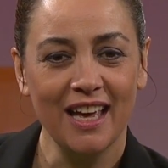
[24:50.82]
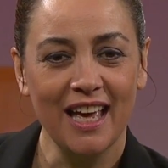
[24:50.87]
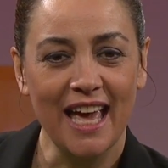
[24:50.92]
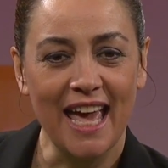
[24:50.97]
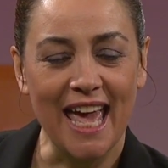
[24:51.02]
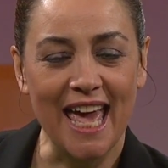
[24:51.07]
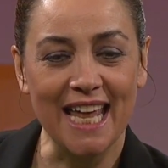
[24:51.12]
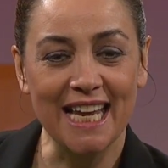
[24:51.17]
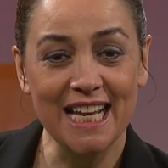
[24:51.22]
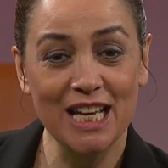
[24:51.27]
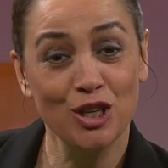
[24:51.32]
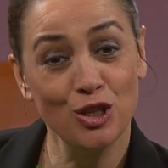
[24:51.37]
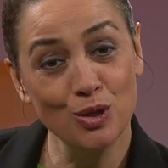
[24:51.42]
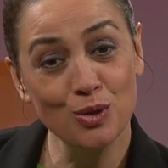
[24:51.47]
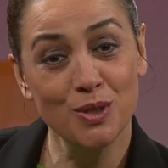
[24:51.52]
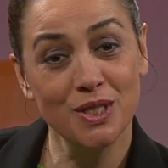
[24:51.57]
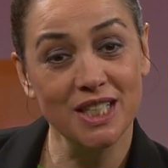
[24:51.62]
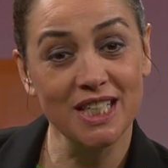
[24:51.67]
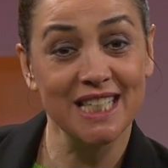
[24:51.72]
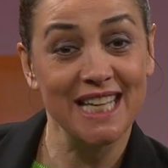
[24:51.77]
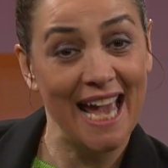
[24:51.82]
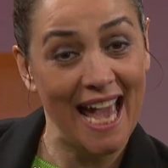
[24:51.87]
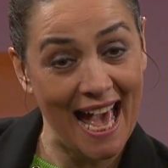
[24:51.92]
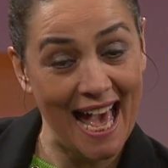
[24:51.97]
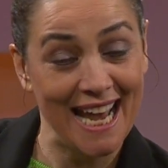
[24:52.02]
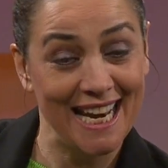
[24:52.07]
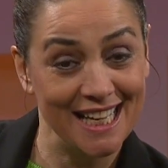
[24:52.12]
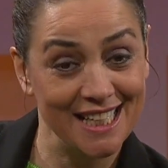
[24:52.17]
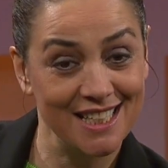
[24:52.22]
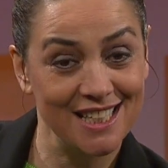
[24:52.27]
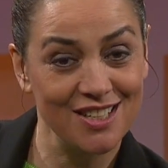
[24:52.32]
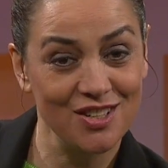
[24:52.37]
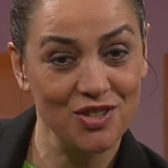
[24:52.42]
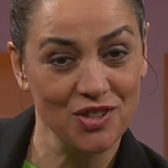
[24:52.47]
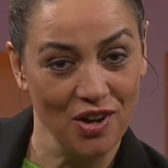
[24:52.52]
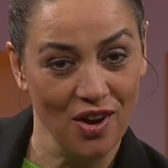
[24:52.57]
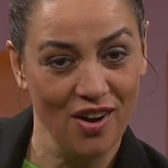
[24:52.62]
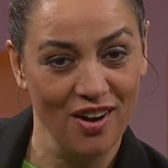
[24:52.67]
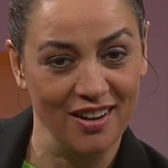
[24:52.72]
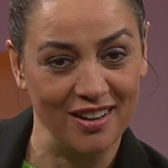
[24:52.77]
And uses Hannah's
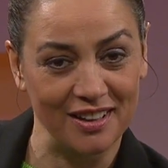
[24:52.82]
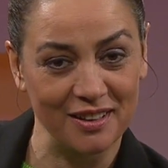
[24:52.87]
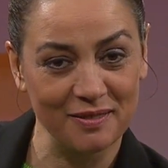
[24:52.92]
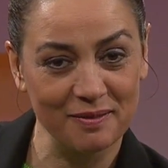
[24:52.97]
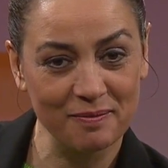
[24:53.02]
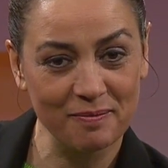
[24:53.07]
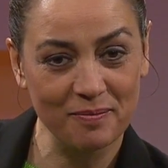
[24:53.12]
song.